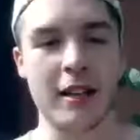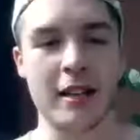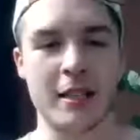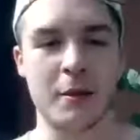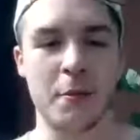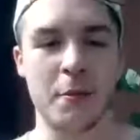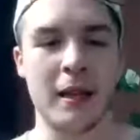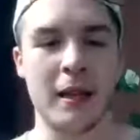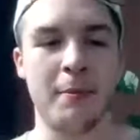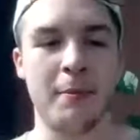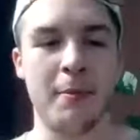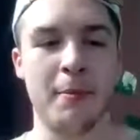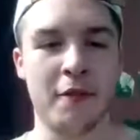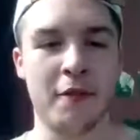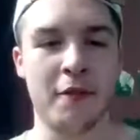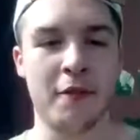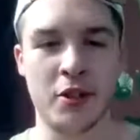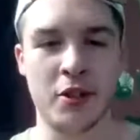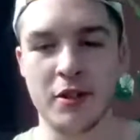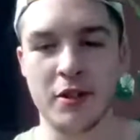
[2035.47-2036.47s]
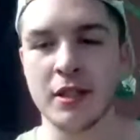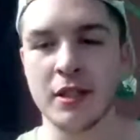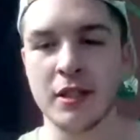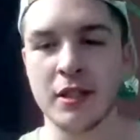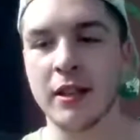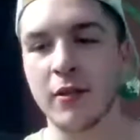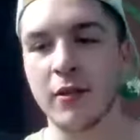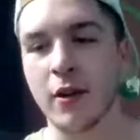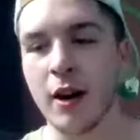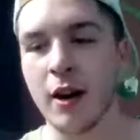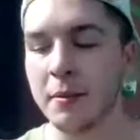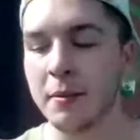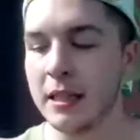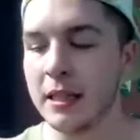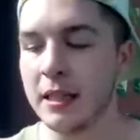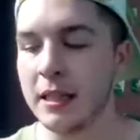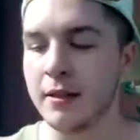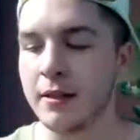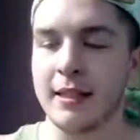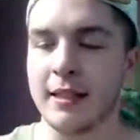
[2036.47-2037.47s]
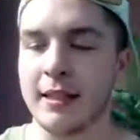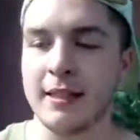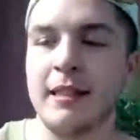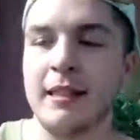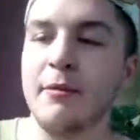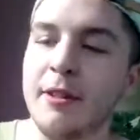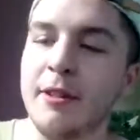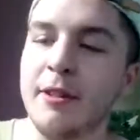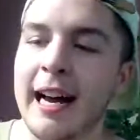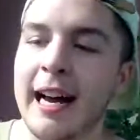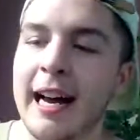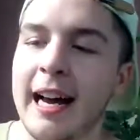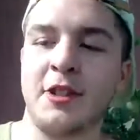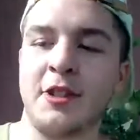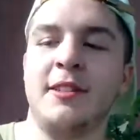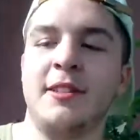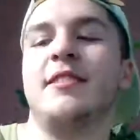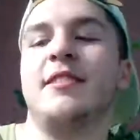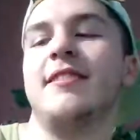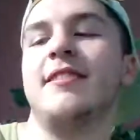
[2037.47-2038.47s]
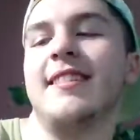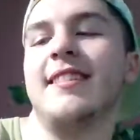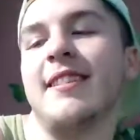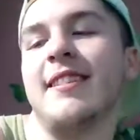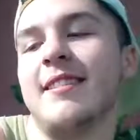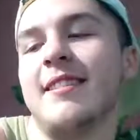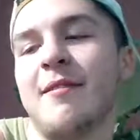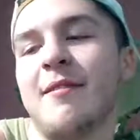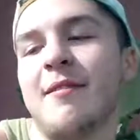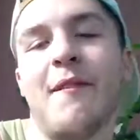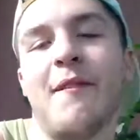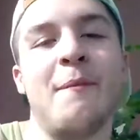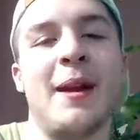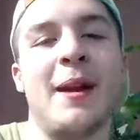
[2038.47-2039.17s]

the smartest people for choosing Robbie, too, because he will actually